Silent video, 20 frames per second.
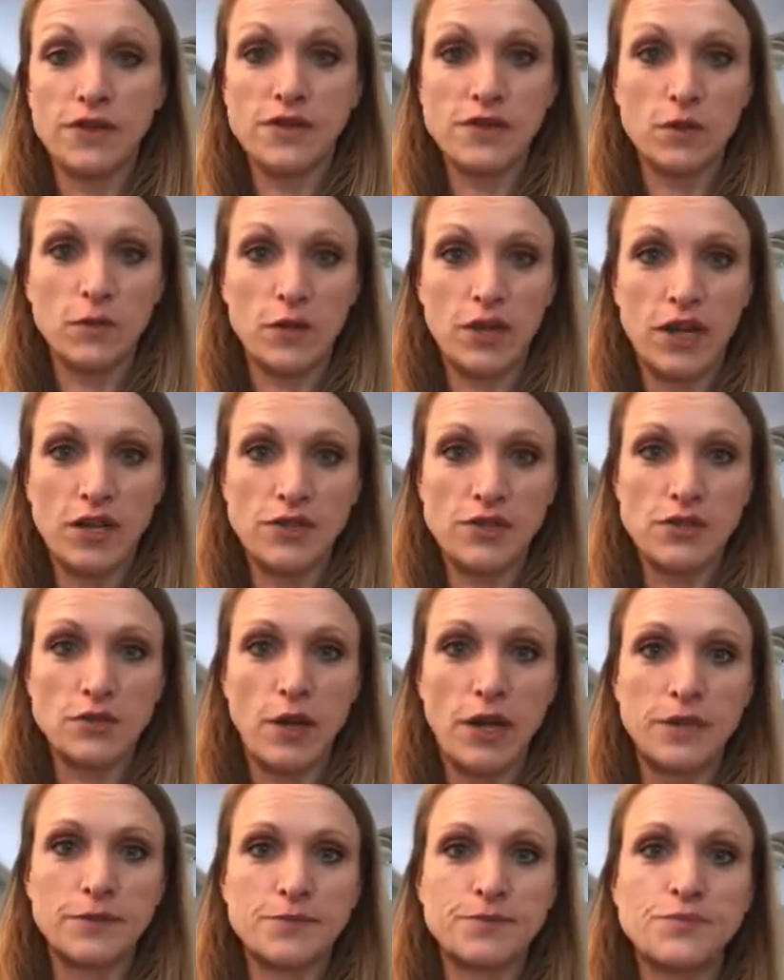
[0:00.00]
on what I do
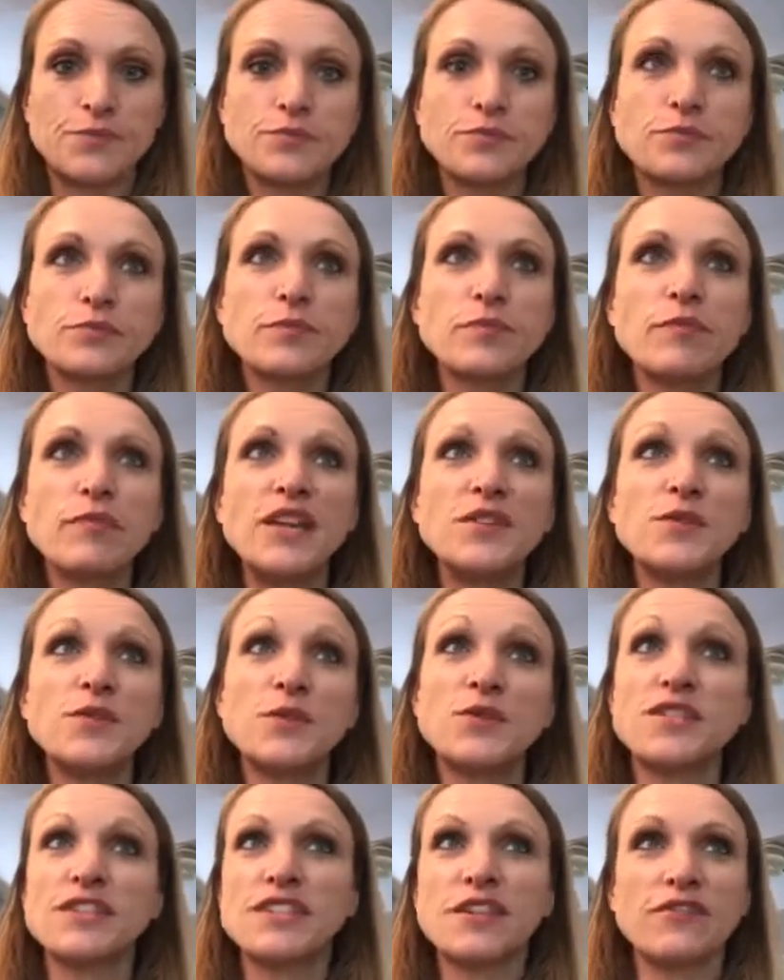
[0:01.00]
want. And so
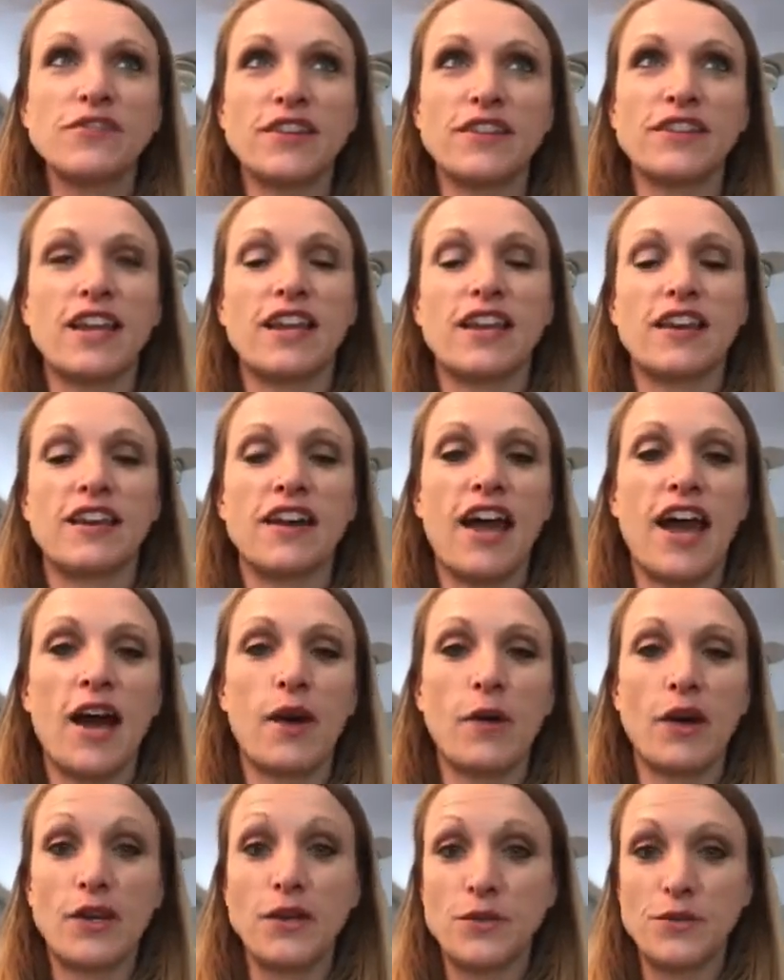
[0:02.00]
it's different than how
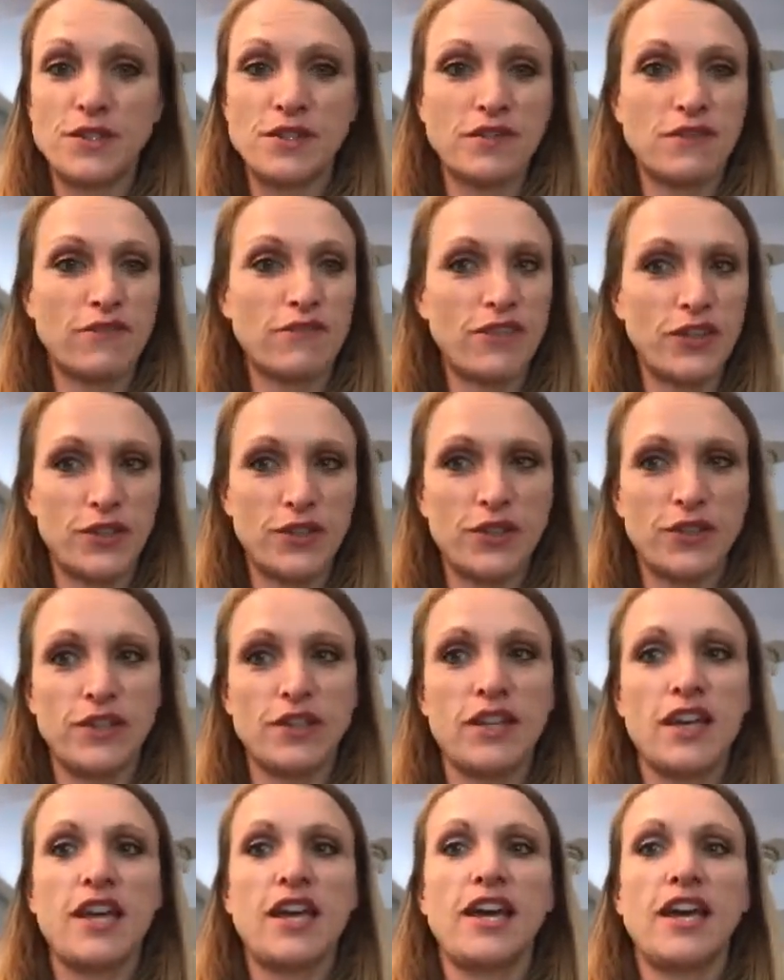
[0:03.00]
I used to feel
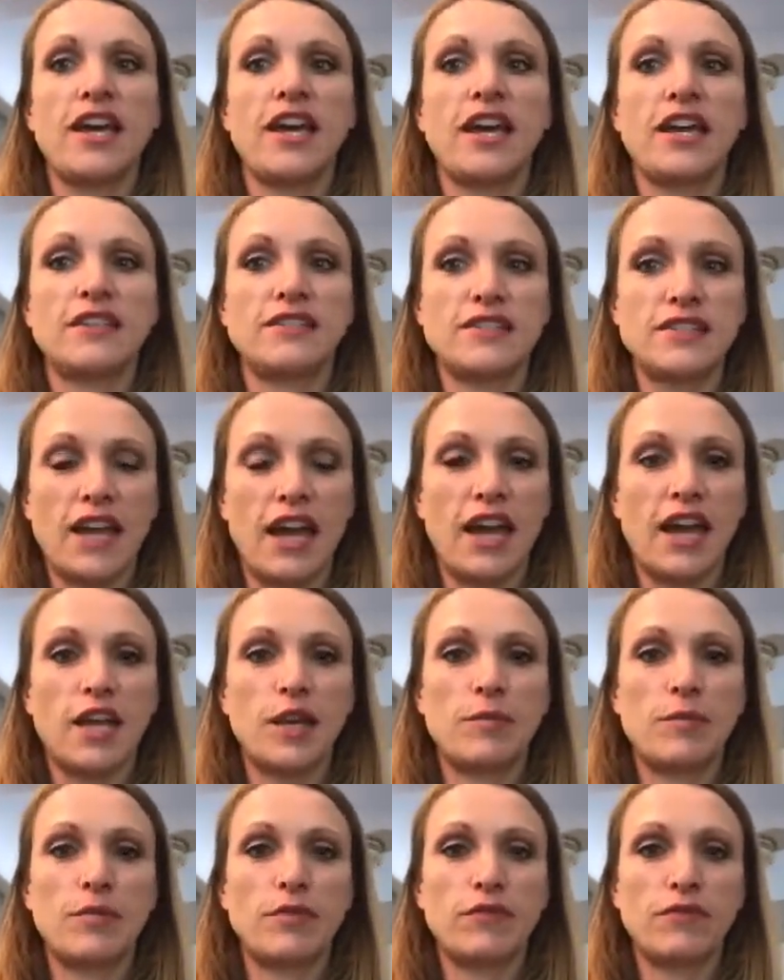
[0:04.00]

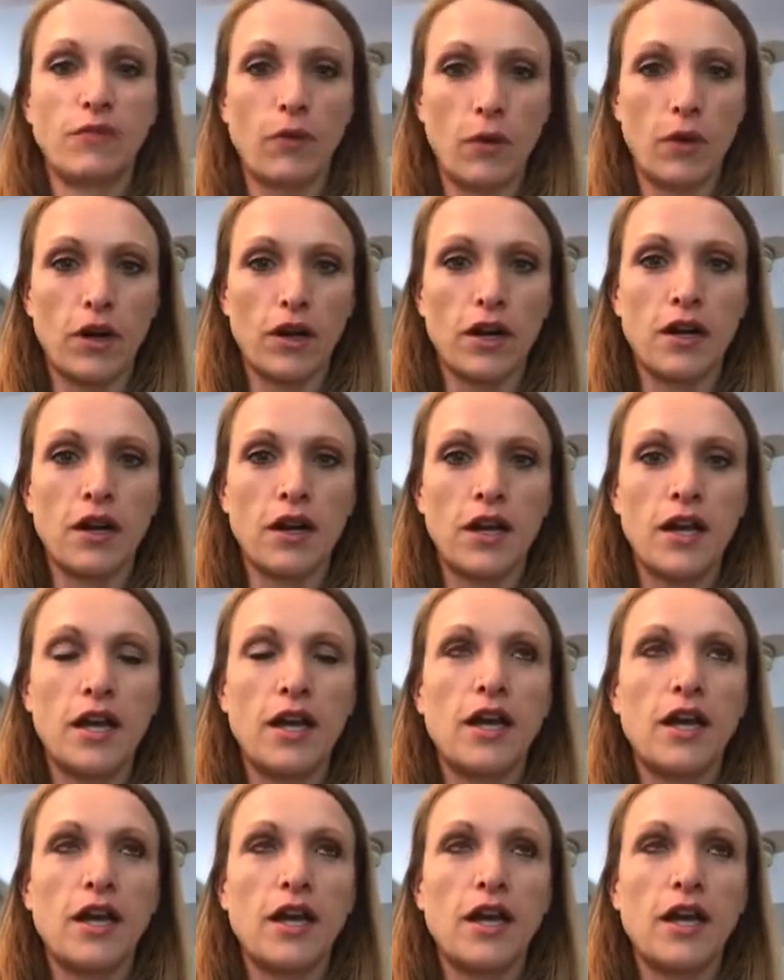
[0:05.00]
inside before.